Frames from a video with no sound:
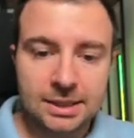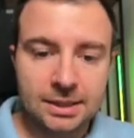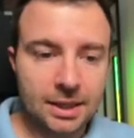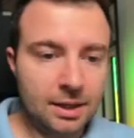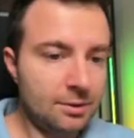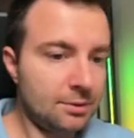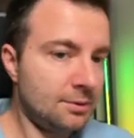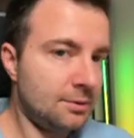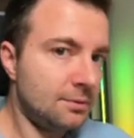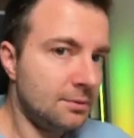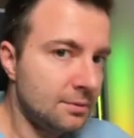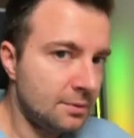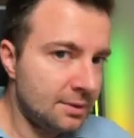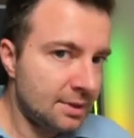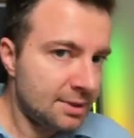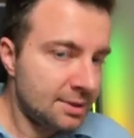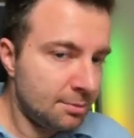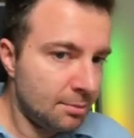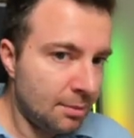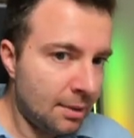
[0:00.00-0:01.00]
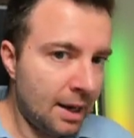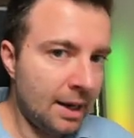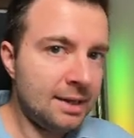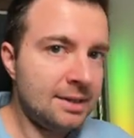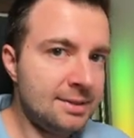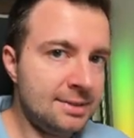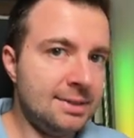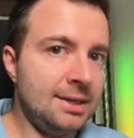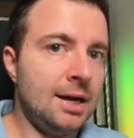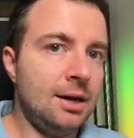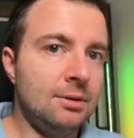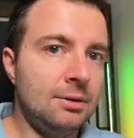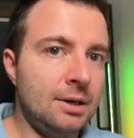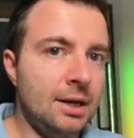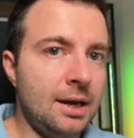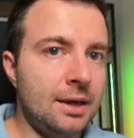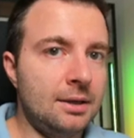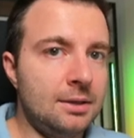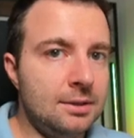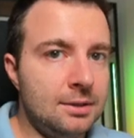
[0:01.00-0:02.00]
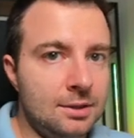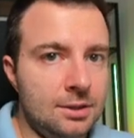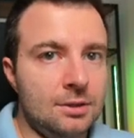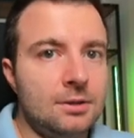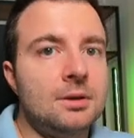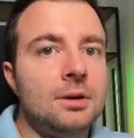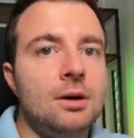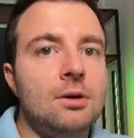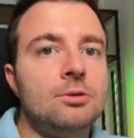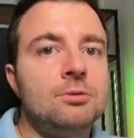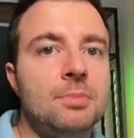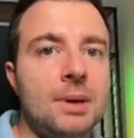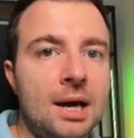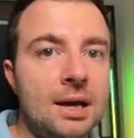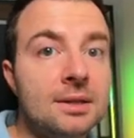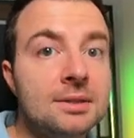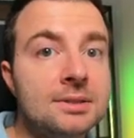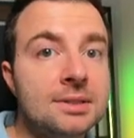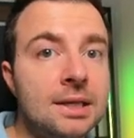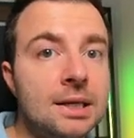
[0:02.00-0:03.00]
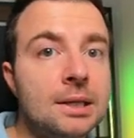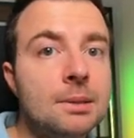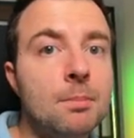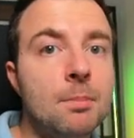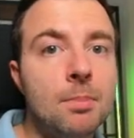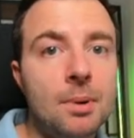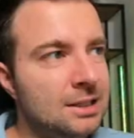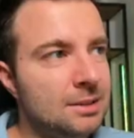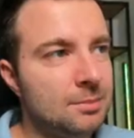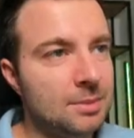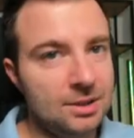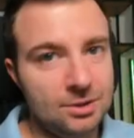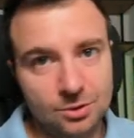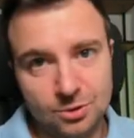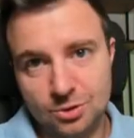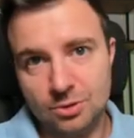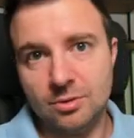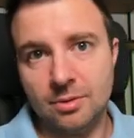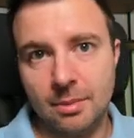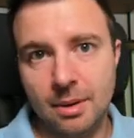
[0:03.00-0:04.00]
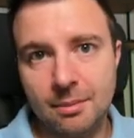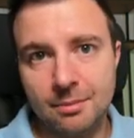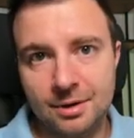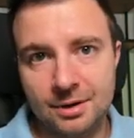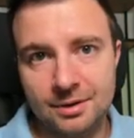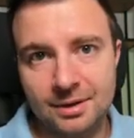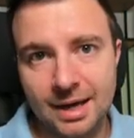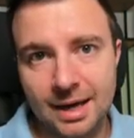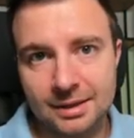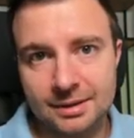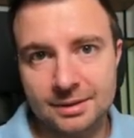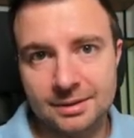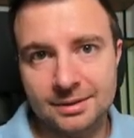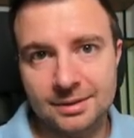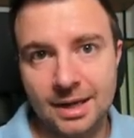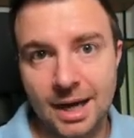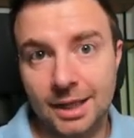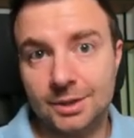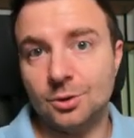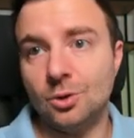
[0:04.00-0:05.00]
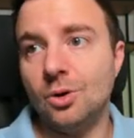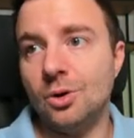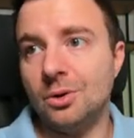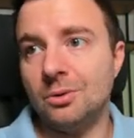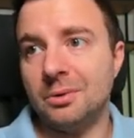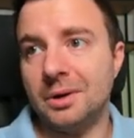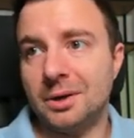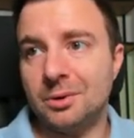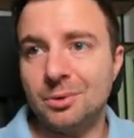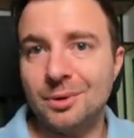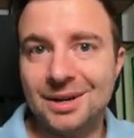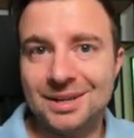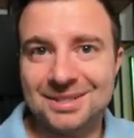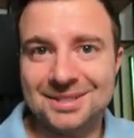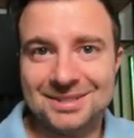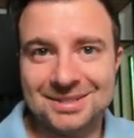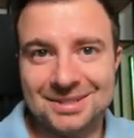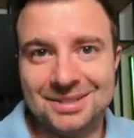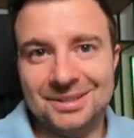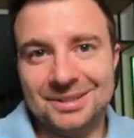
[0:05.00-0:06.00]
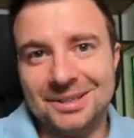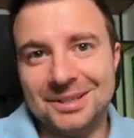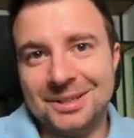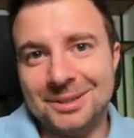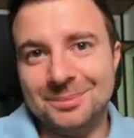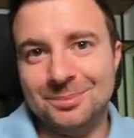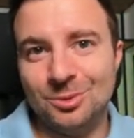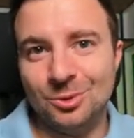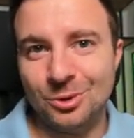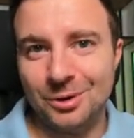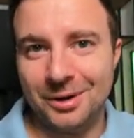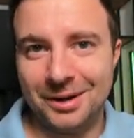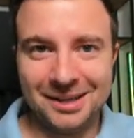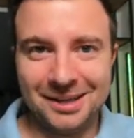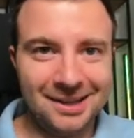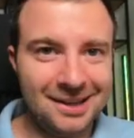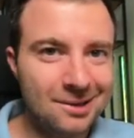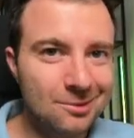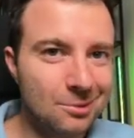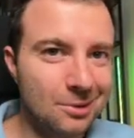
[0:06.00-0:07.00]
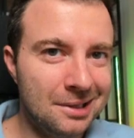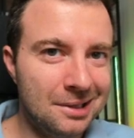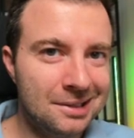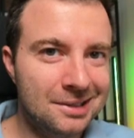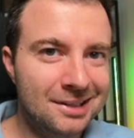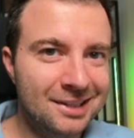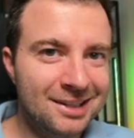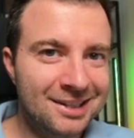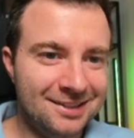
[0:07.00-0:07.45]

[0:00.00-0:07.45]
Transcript: Now, this might sound like good load balancing, but you should remember that not all requests are born equal.